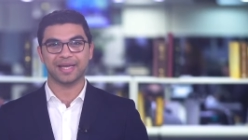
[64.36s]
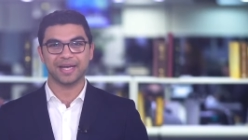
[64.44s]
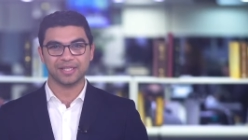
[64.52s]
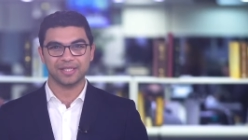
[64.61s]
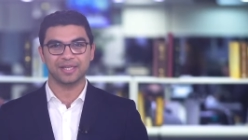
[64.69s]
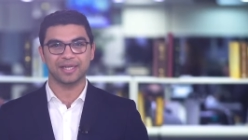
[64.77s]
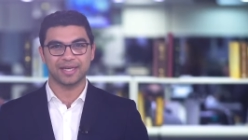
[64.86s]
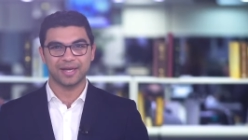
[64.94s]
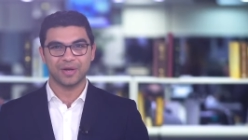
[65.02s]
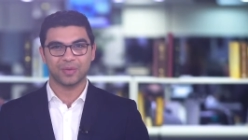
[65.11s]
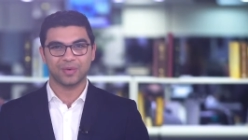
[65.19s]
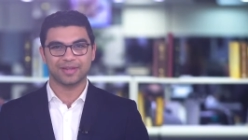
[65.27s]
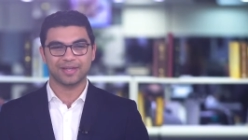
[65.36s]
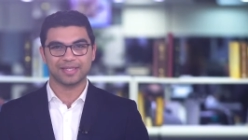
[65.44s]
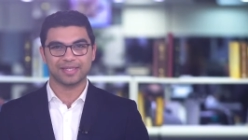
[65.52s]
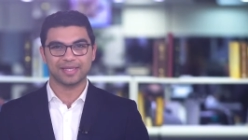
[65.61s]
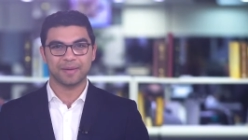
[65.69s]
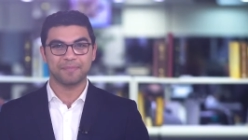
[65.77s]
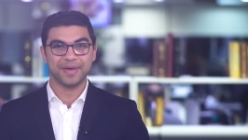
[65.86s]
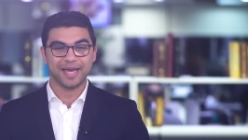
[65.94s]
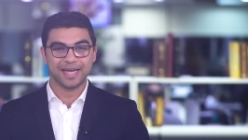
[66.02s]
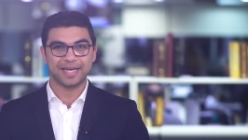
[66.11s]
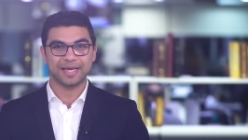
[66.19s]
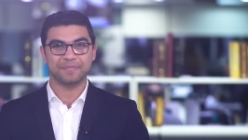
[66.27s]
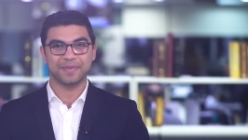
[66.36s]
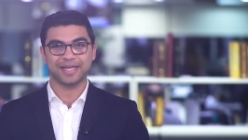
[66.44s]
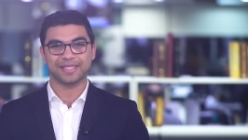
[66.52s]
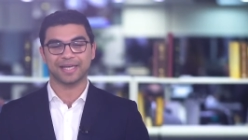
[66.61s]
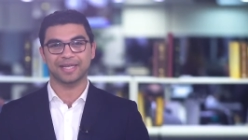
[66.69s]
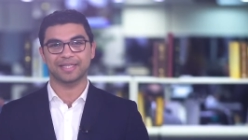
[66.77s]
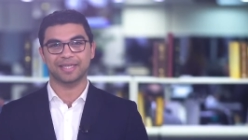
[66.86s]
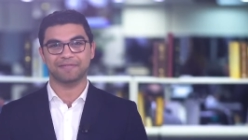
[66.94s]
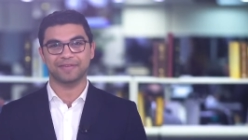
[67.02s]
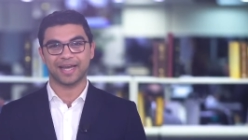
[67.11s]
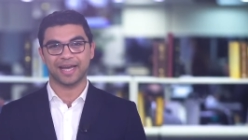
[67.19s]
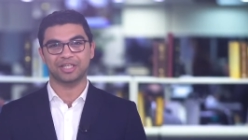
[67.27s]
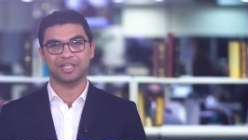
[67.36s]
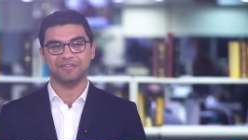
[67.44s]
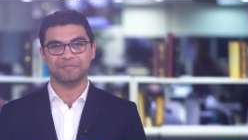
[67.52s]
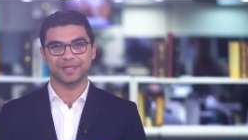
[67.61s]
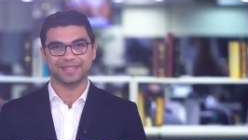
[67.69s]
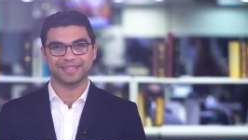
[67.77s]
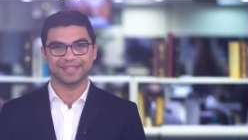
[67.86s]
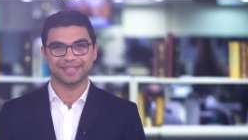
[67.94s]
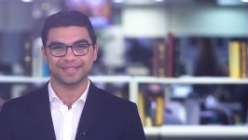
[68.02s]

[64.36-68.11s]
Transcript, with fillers: history with this big big scientific achievement.